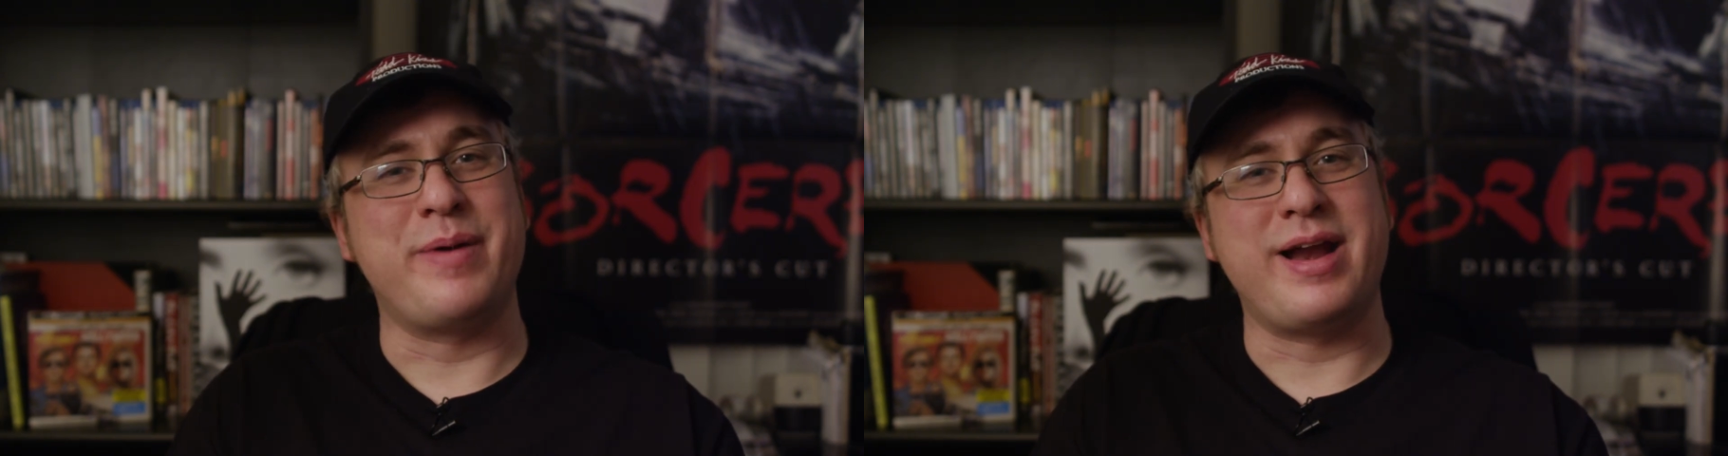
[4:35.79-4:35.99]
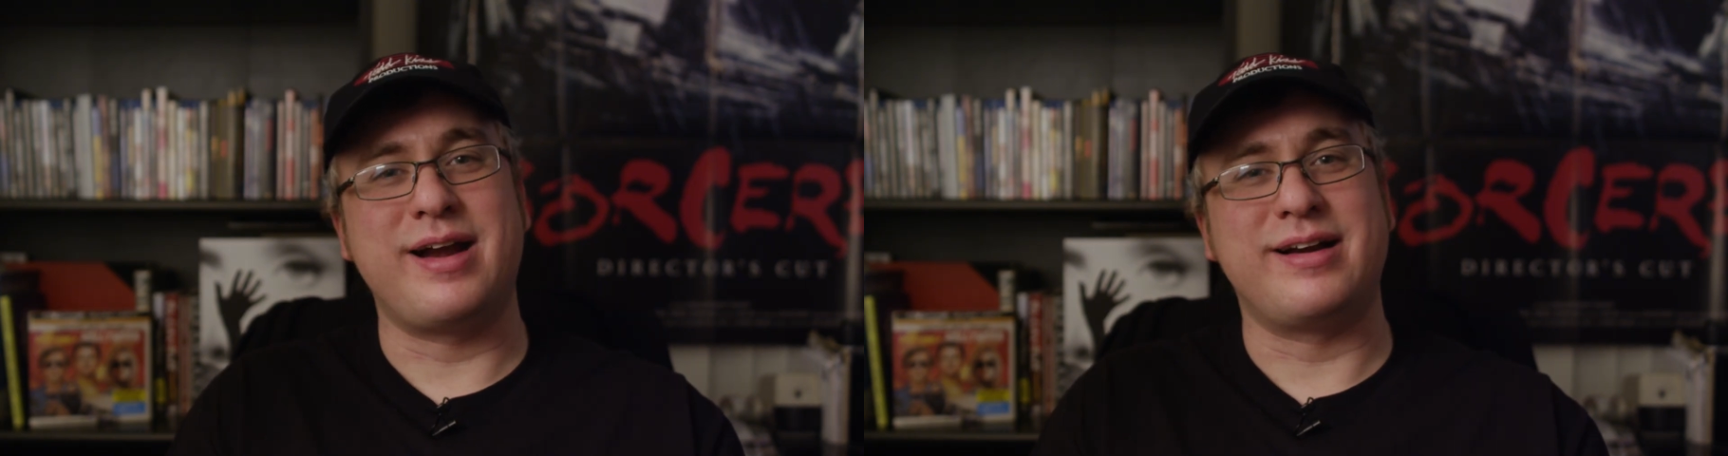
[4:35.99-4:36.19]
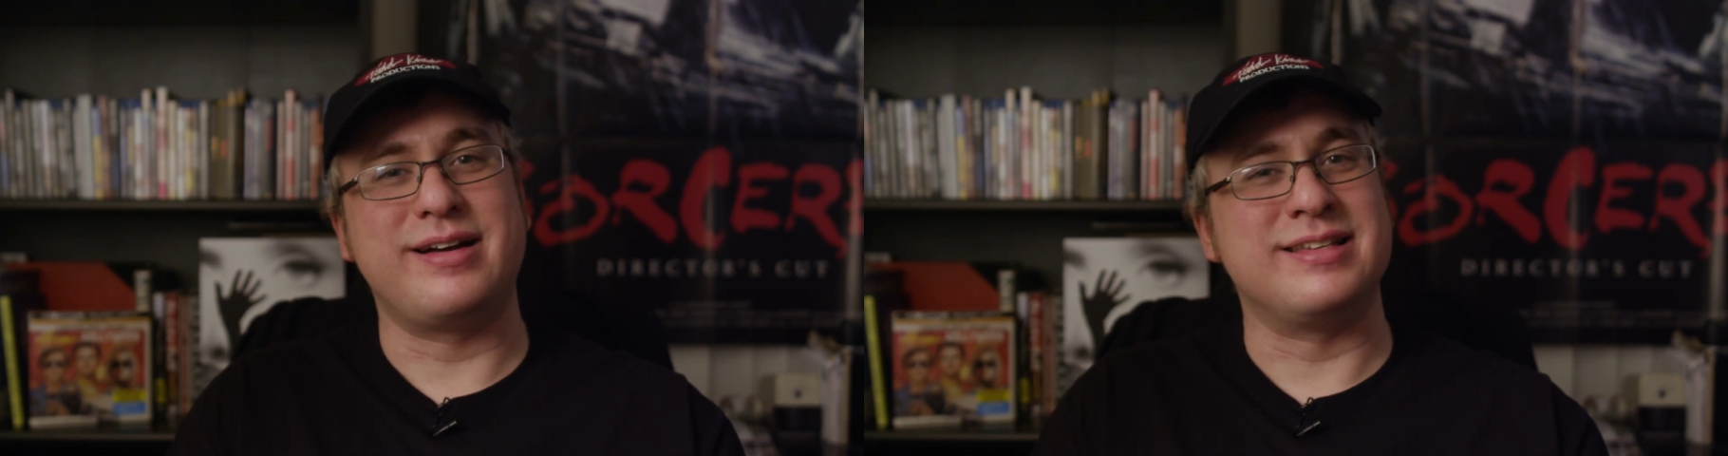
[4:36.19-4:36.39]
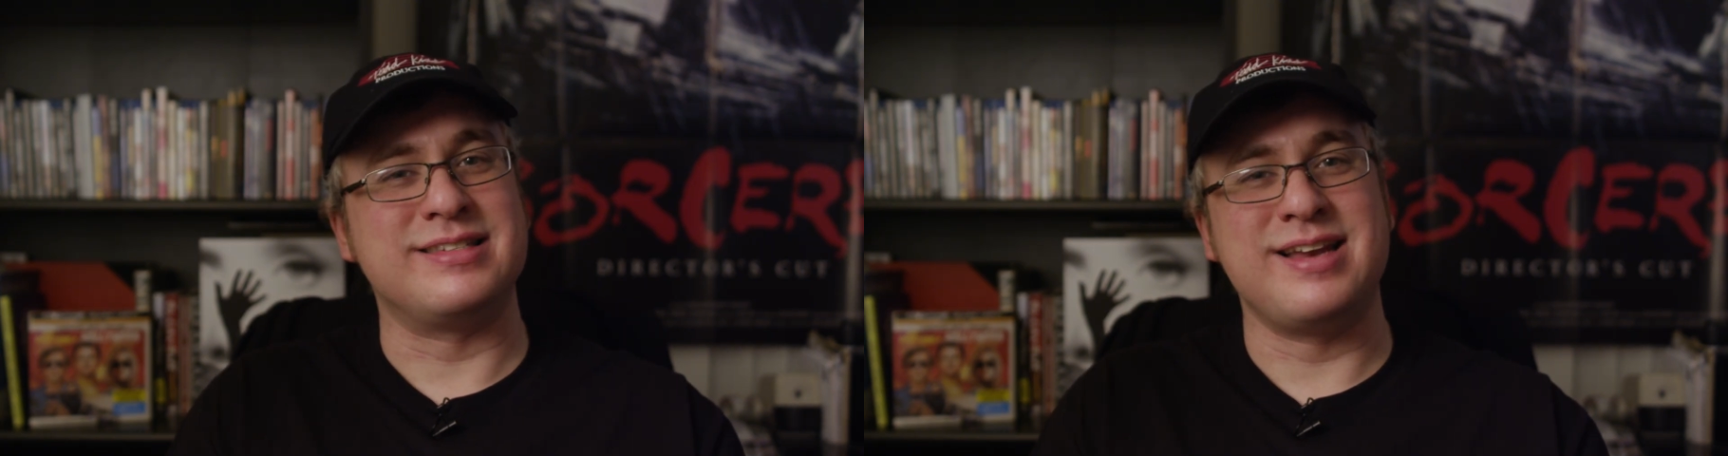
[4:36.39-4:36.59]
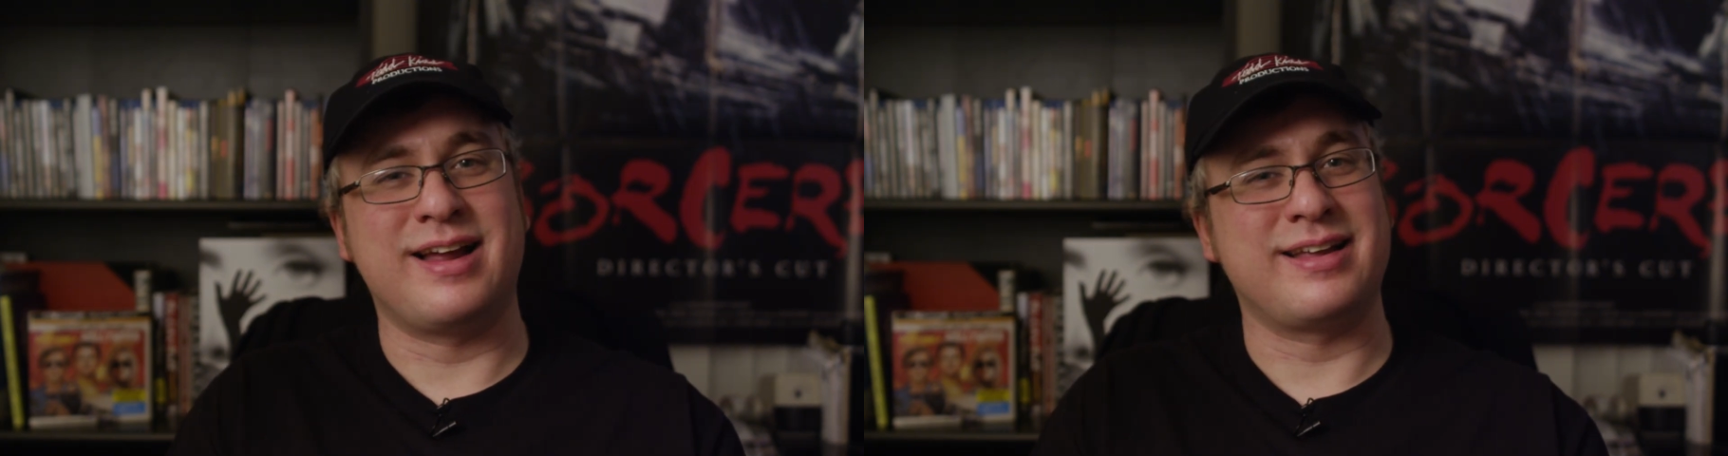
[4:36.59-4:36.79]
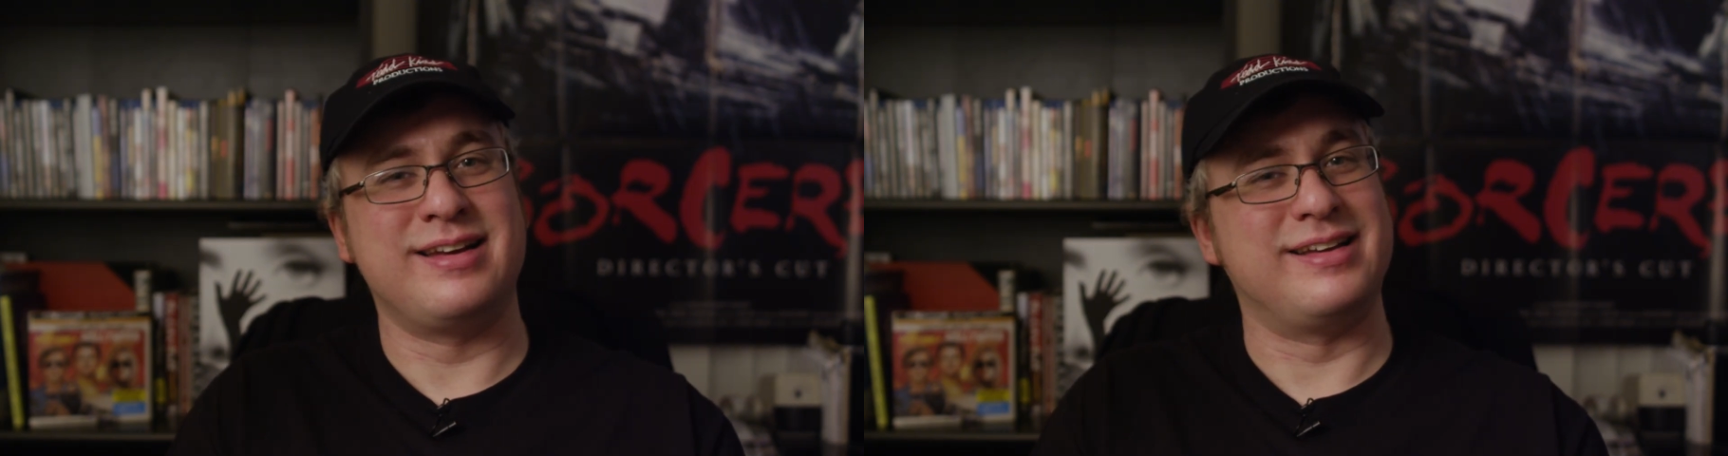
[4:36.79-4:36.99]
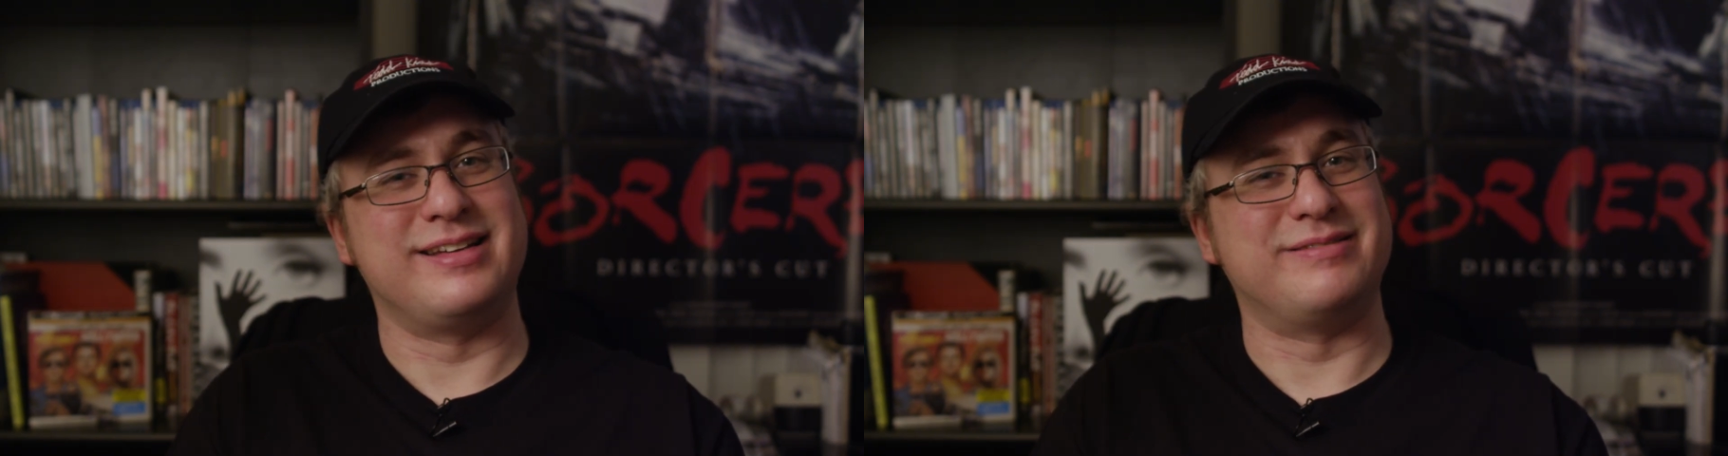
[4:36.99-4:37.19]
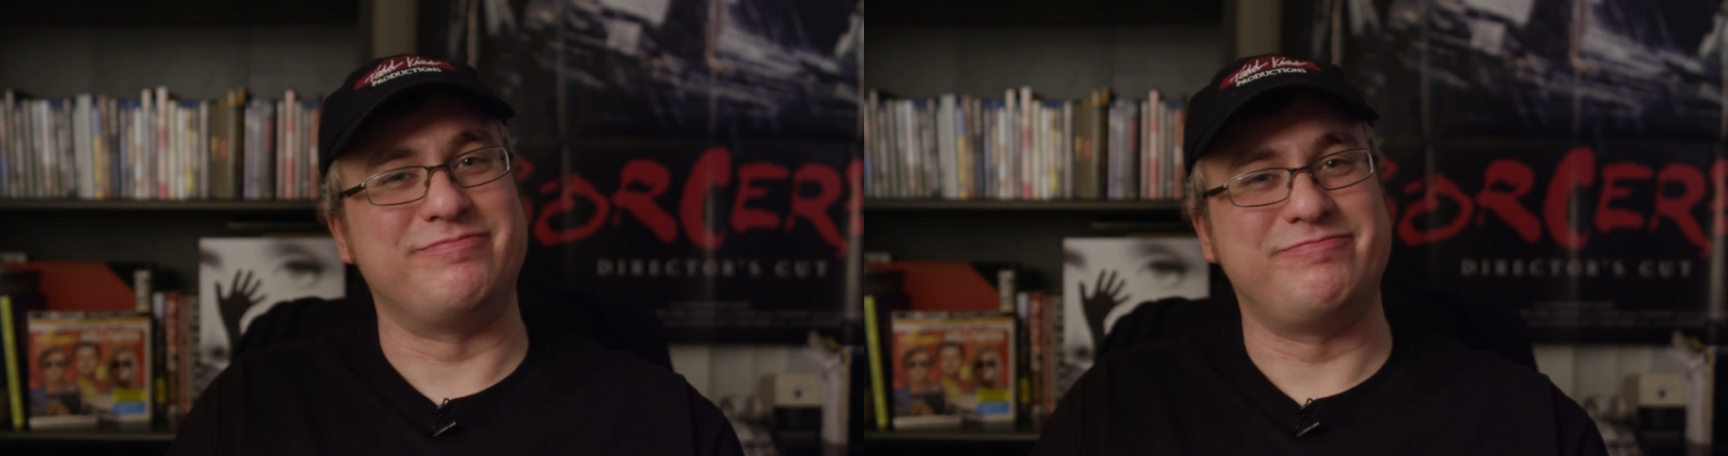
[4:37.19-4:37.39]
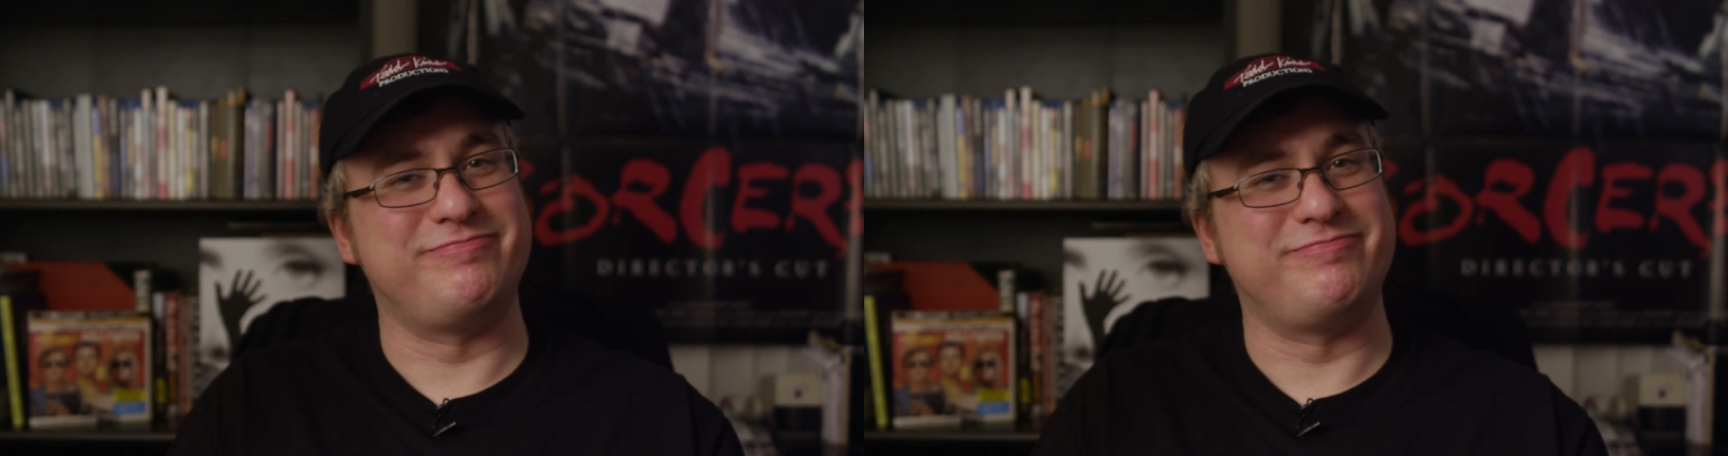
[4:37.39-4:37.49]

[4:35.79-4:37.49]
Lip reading: bear is not gonna,